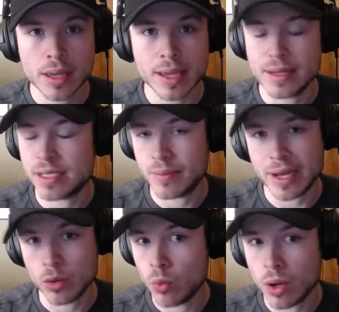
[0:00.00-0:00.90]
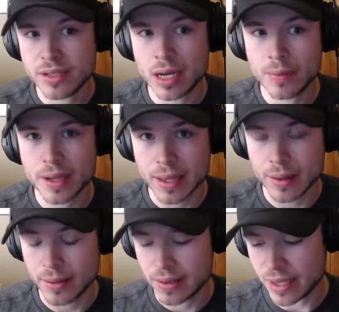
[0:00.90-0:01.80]
It doesn't matter what topic,
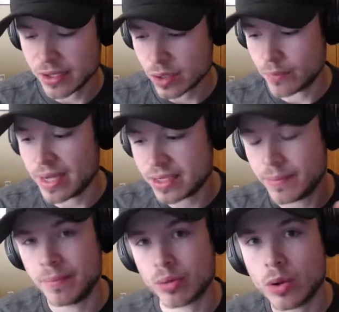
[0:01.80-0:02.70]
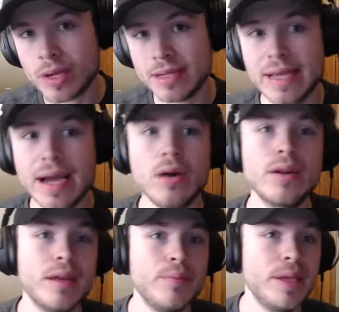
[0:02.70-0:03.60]
things are meant to be broken
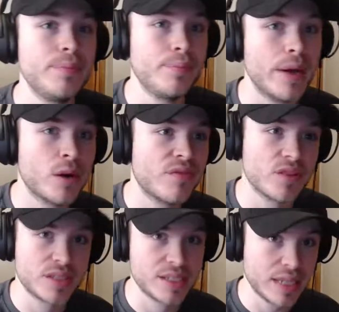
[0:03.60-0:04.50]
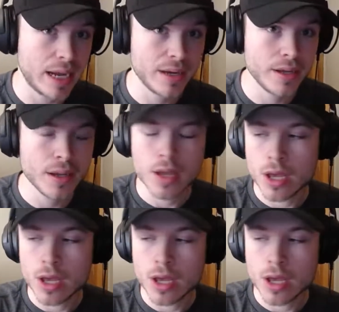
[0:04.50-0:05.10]
down and be better for society.